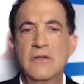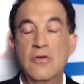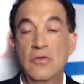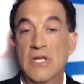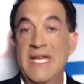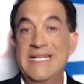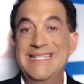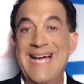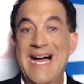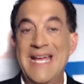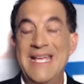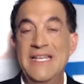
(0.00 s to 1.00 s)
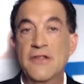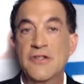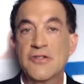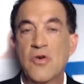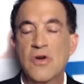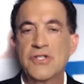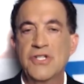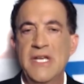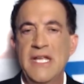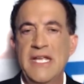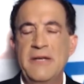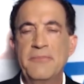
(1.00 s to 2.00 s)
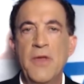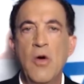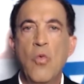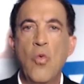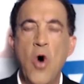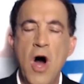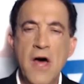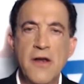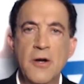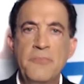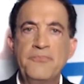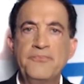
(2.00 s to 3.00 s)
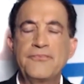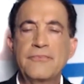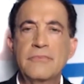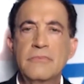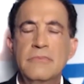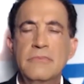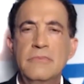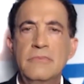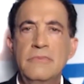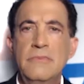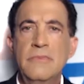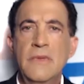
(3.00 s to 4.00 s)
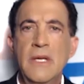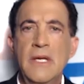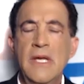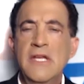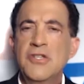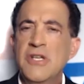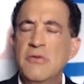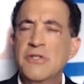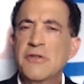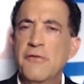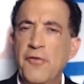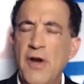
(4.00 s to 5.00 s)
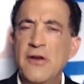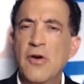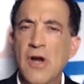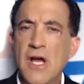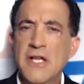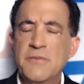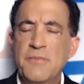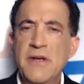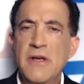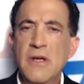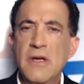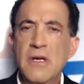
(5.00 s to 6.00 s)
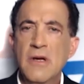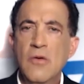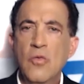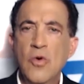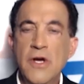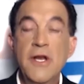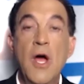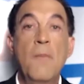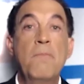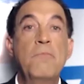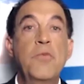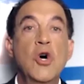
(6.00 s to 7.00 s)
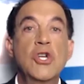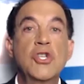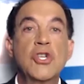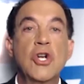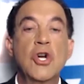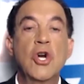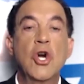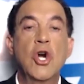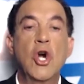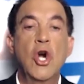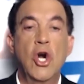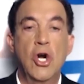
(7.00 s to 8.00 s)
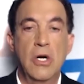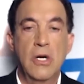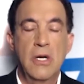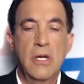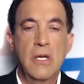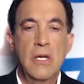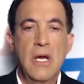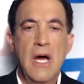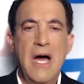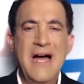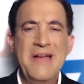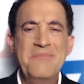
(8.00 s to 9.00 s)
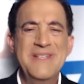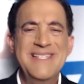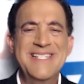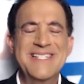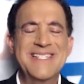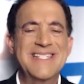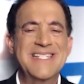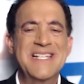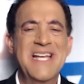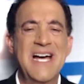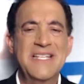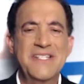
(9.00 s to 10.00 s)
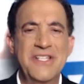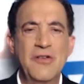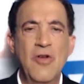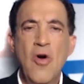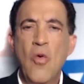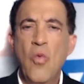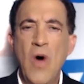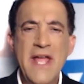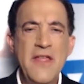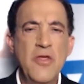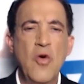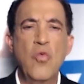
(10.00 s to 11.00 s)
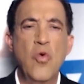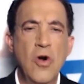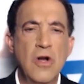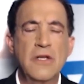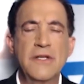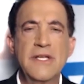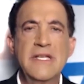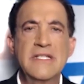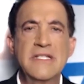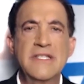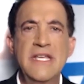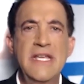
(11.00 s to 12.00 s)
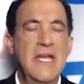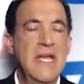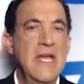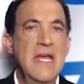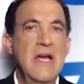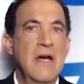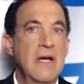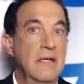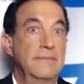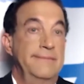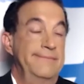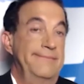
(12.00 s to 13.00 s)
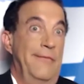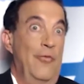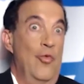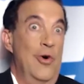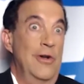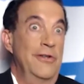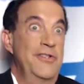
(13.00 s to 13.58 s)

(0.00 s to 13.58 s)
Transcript: who lay dying in the scorching heat water, she was afraid her husband would push her. I'm disgusted. Why in the world is the world